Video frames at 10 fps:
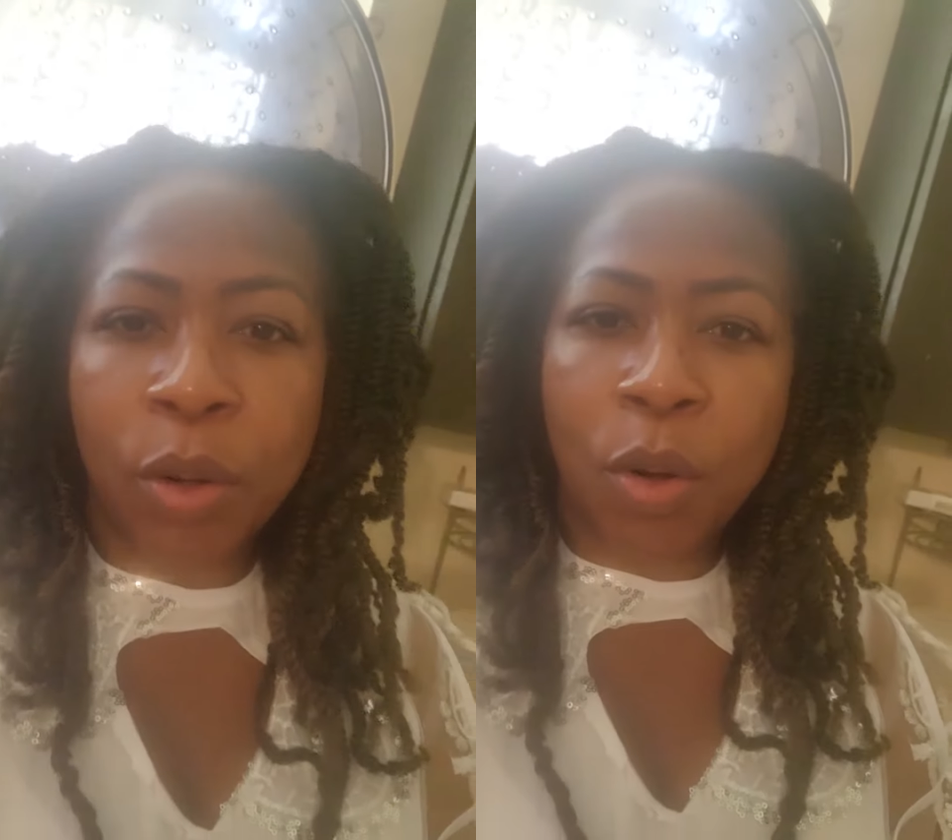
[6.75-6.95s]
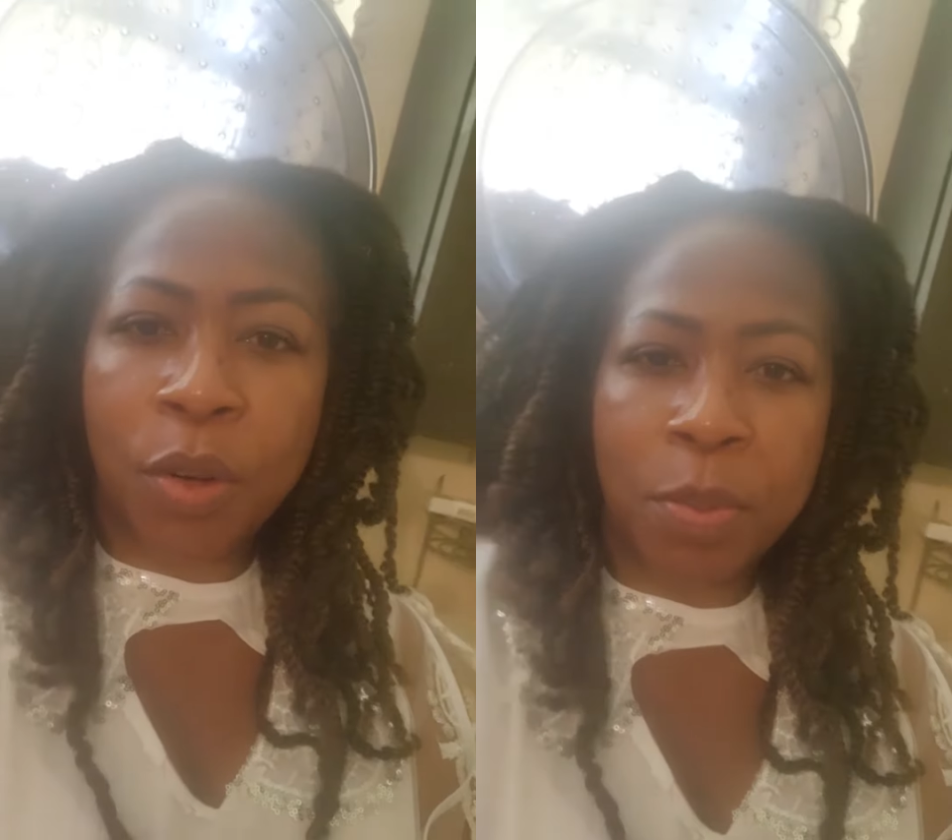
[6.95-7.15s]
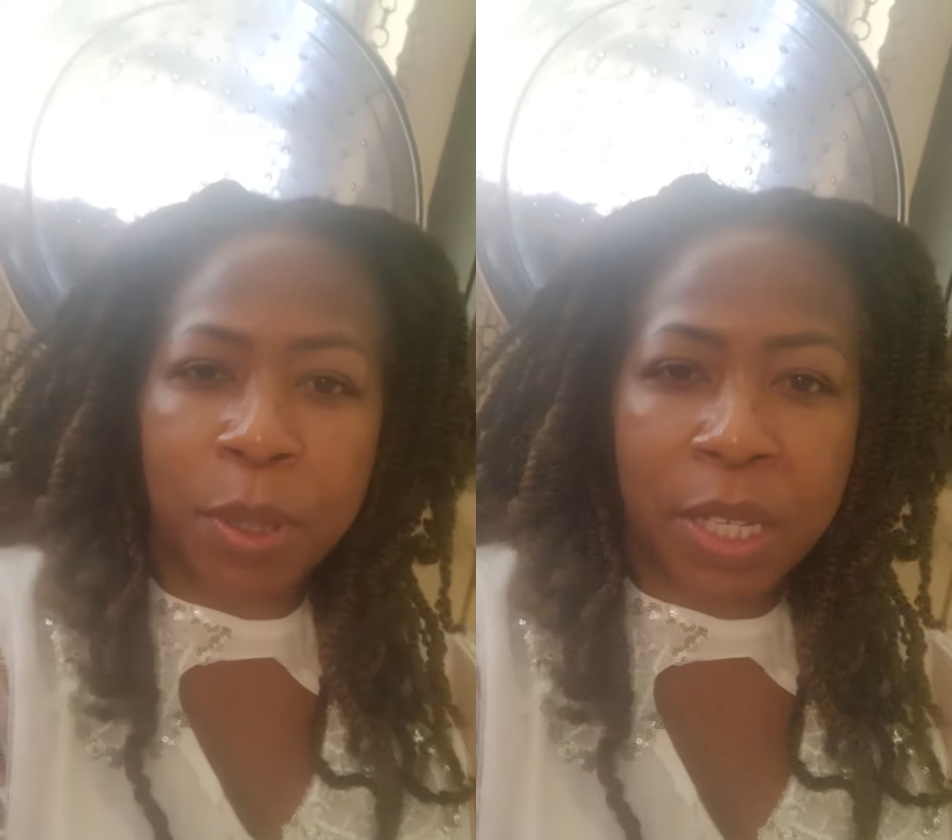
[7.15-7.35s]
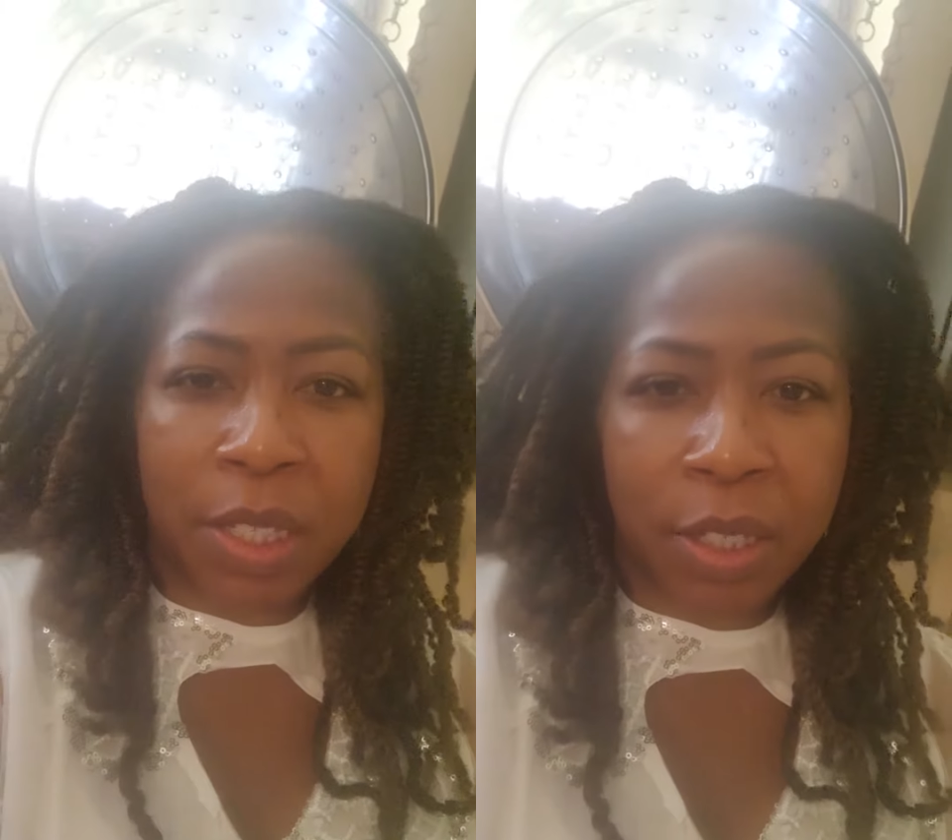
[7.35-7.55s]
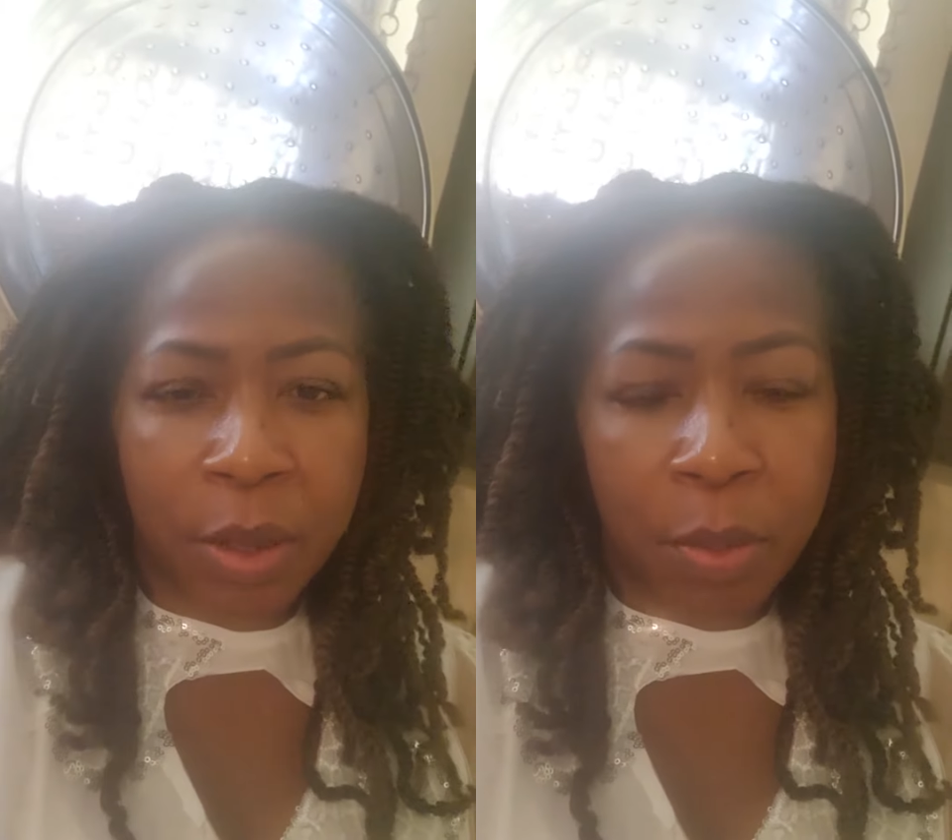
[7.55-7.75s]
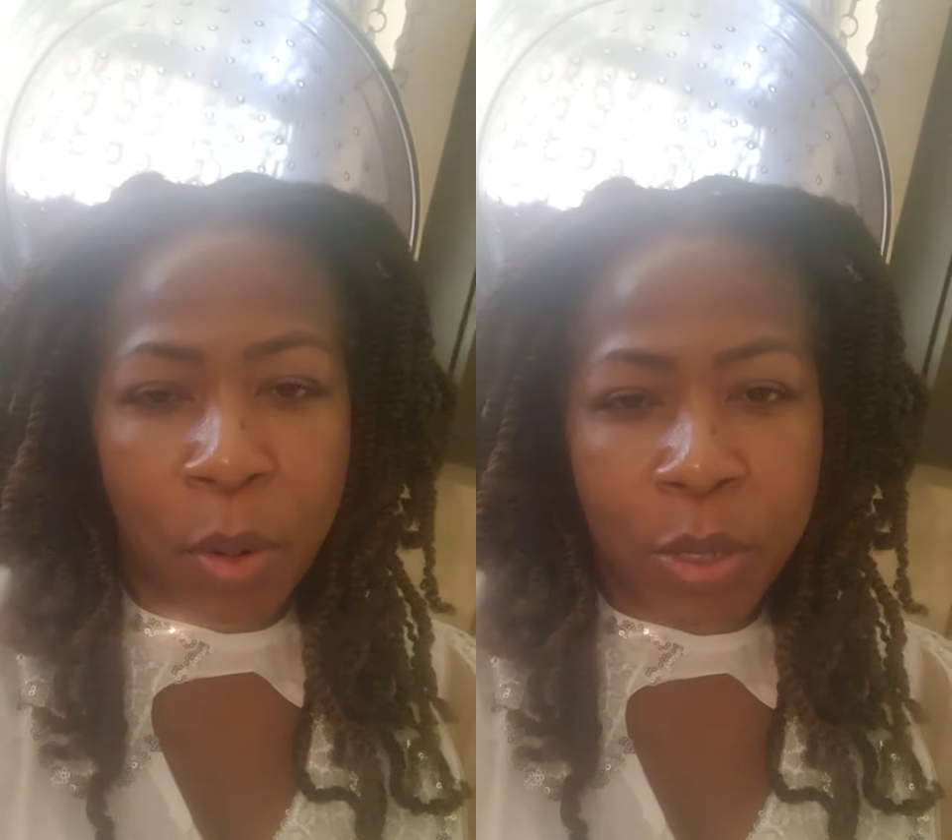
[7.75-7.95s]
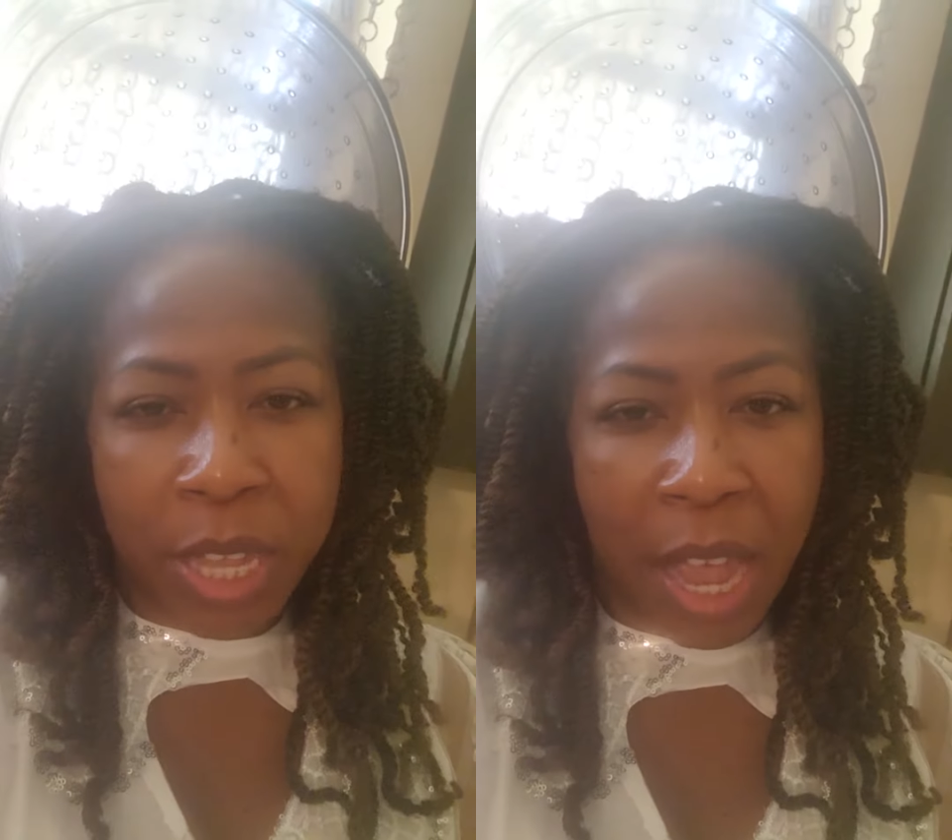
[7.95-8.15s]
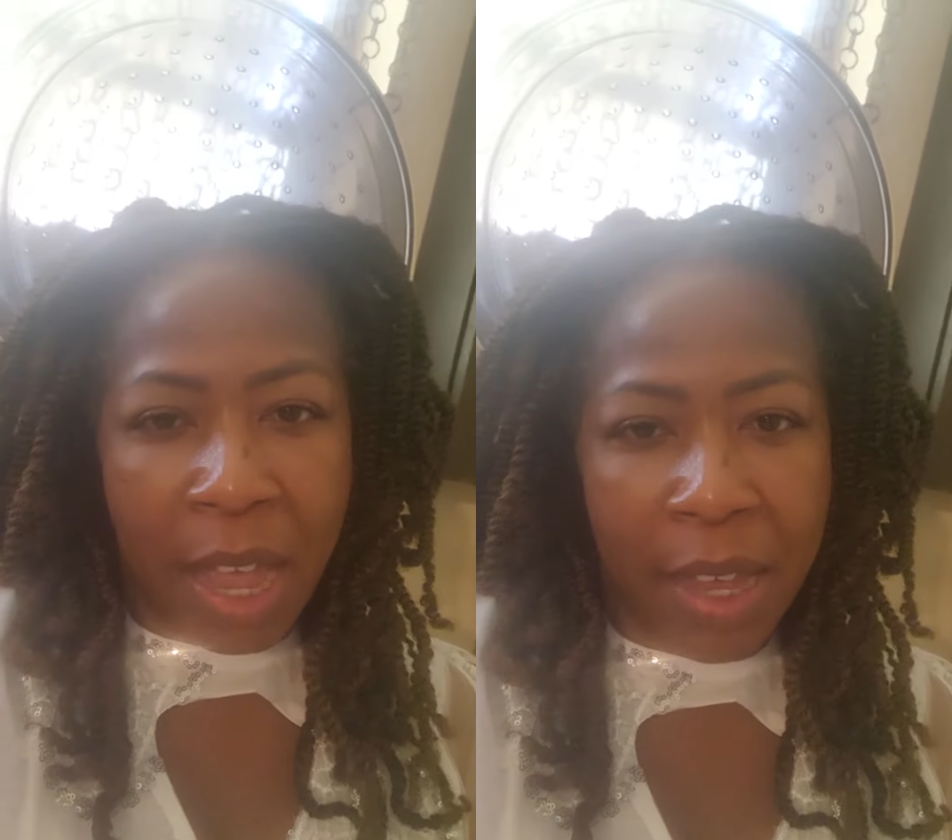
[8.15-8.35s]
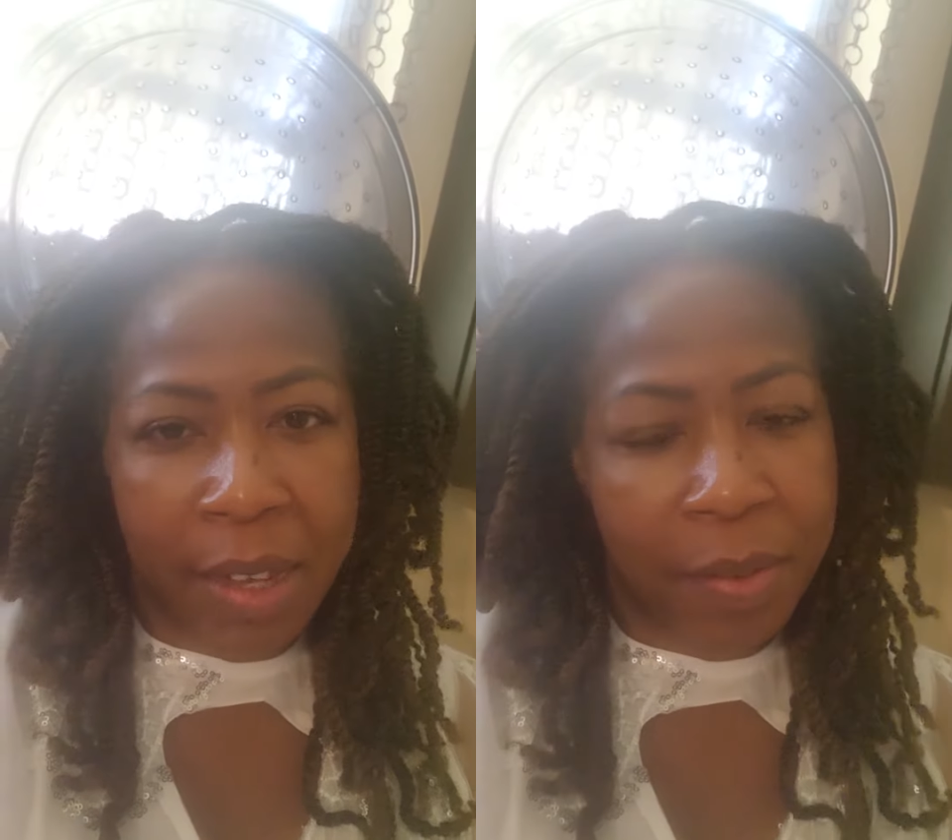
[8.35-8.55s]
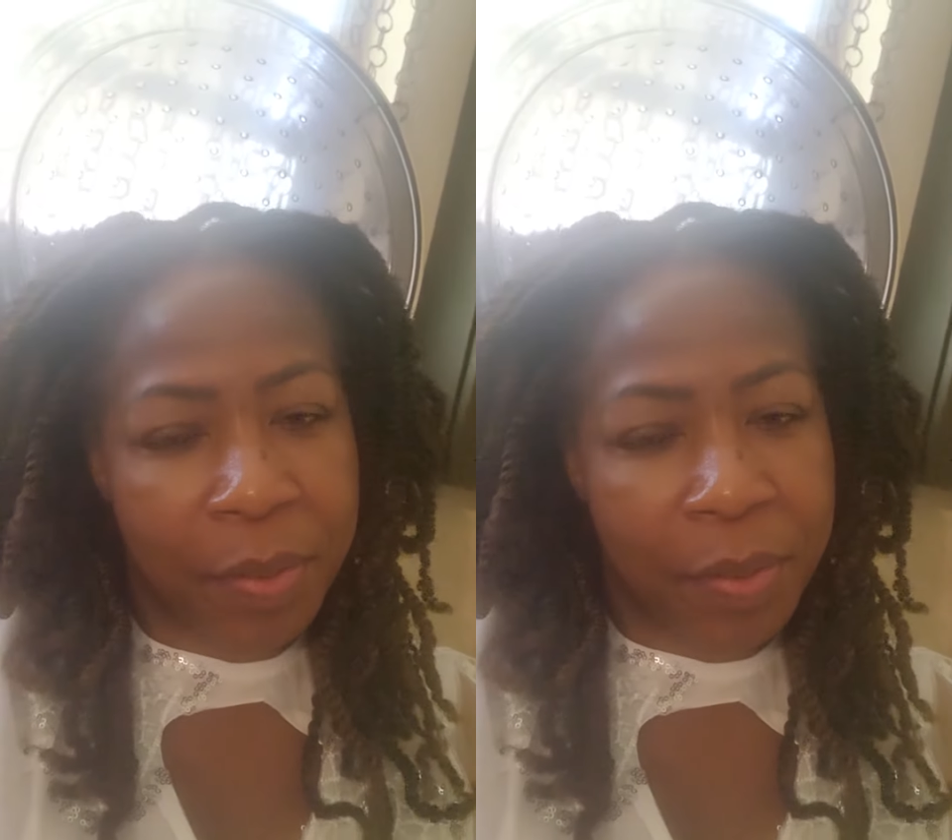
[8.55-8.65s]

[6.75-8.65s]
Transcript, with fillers: glory be to the Most High.